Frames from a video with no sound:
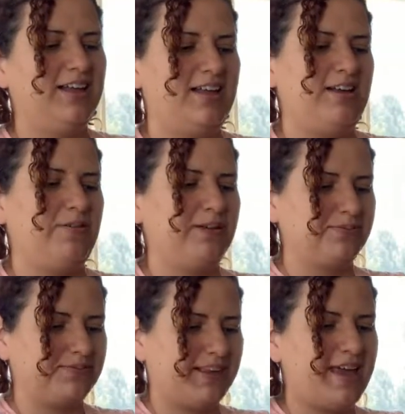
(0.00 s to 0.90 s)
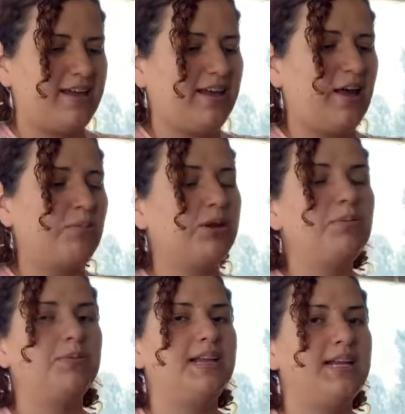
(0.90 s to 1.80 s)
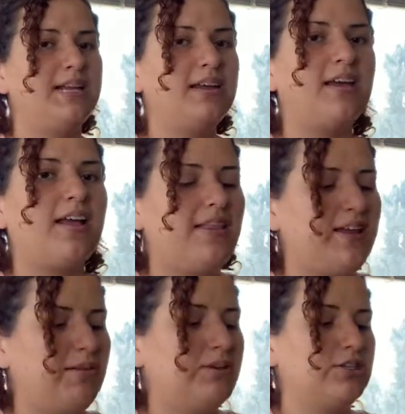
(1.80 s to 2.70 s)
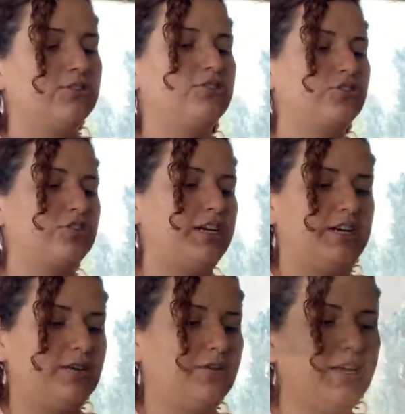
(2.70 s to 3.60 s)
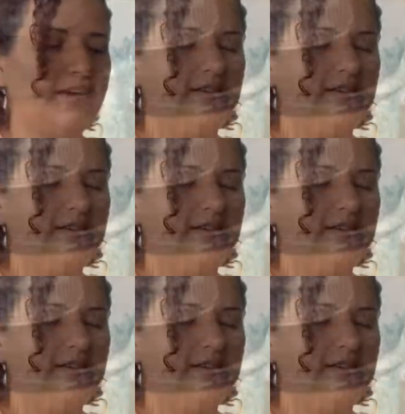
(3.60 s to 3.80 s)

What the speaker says: anyway, okay, I'm going to blend it and then I'm going to strain it, okay?